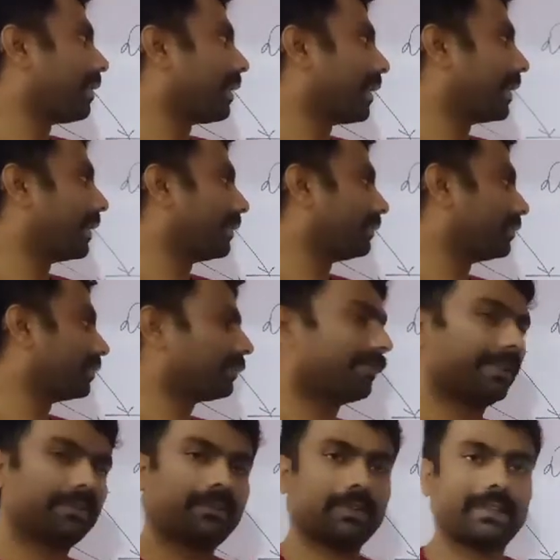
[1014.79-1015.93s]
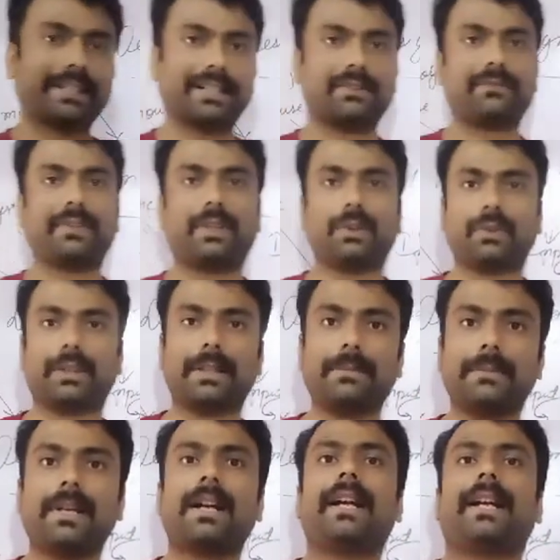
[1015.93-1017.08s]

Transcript: and just wait for the next video to come.